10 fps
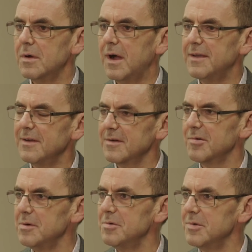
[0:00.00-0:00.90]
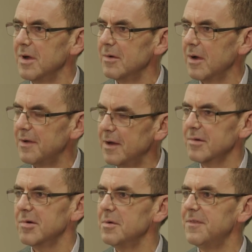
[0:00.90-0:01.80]
I don't agree
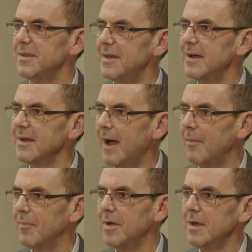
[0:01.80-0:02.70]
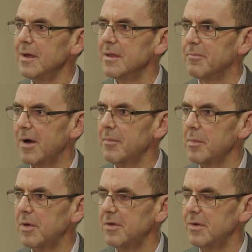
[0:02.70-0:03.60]
with you there. The primary
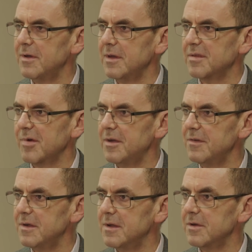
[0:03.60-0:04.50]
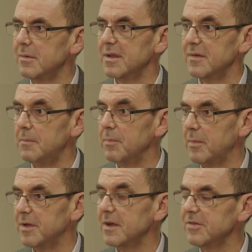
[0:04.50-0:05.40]
maternity strategy in terms of
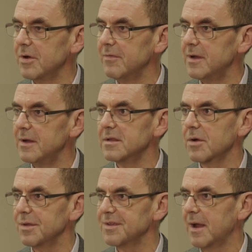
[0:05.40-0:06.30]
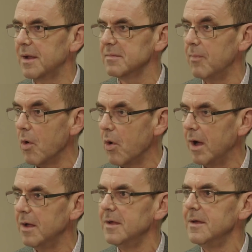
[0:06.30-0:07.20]
implementation of it is costing us more.
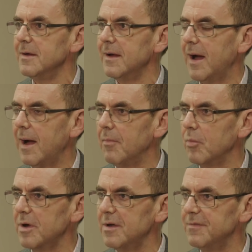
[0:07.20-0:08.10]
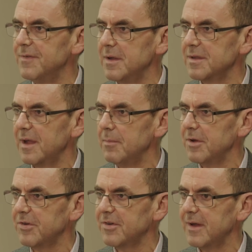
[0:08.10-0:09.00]
We've
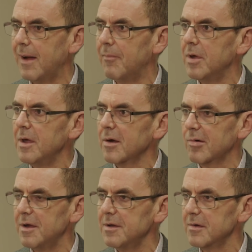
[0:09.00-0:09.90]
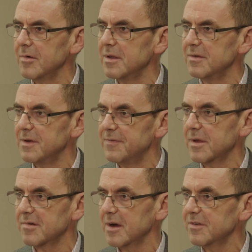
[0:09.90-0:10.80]
established greater degrees of
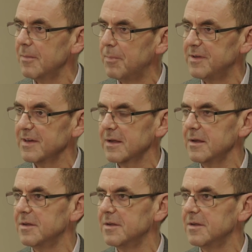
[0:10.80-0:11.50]
infrastructure, particularly